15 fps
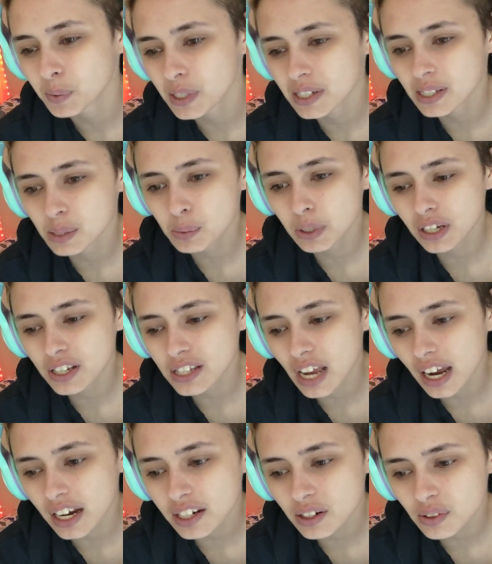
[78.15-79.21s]
Is because
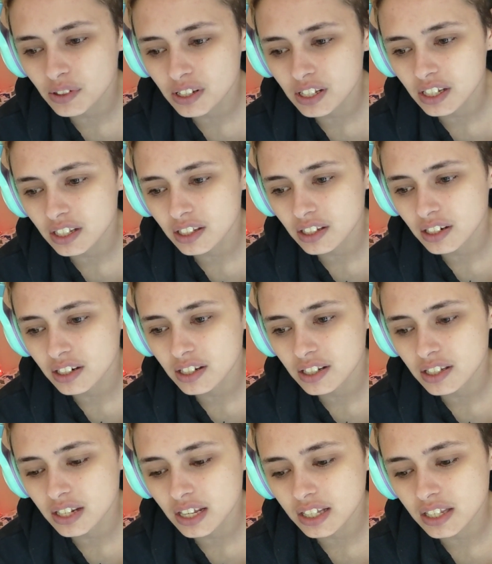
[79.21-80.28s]
I don't think that it
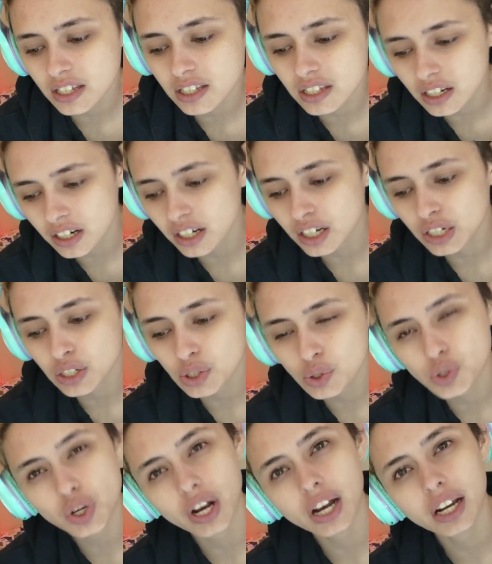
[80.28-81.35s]
is necessary to
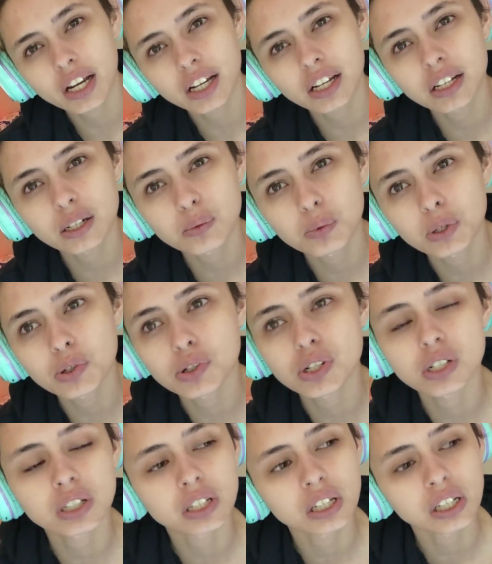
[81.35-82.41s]
try and
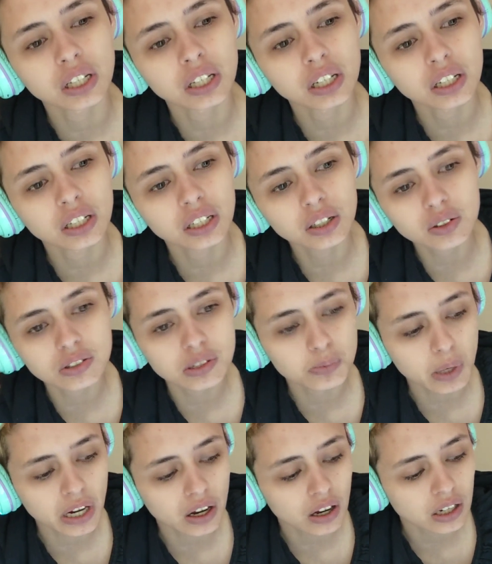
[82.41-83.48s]
emotionally guilt
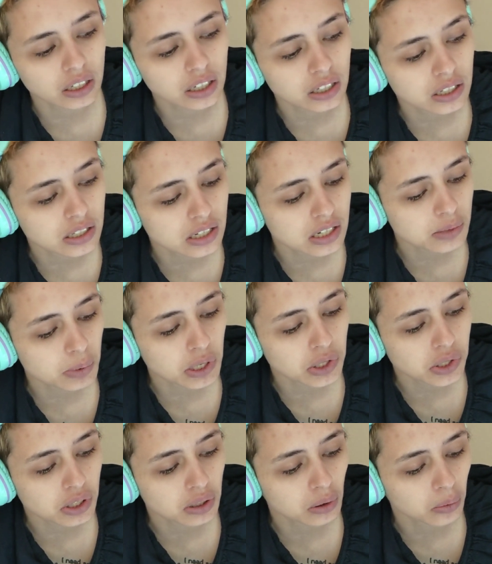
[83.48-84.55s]
my audience,
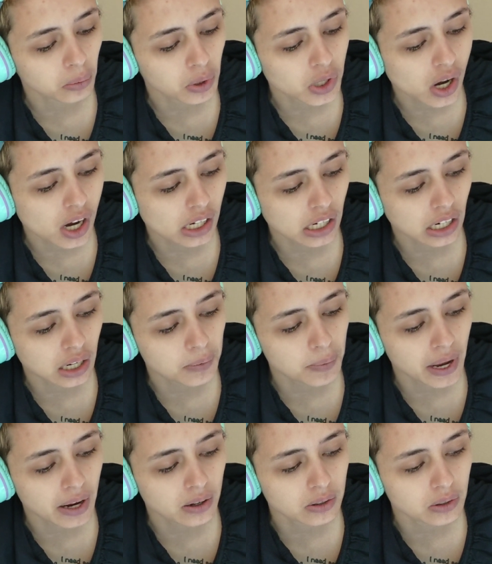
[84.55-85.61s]
especially when we're talking
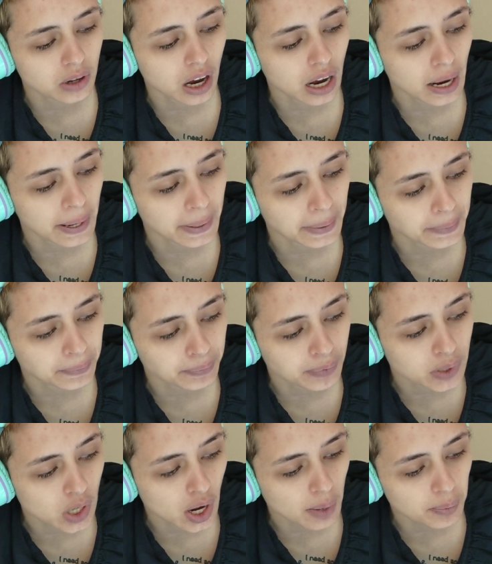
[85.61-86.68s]
about
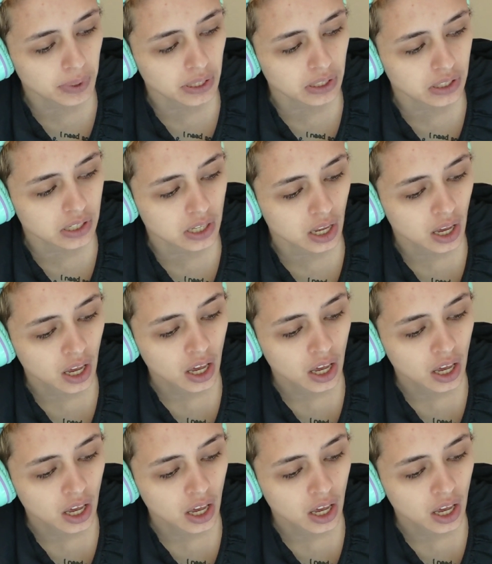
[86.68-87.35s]
topics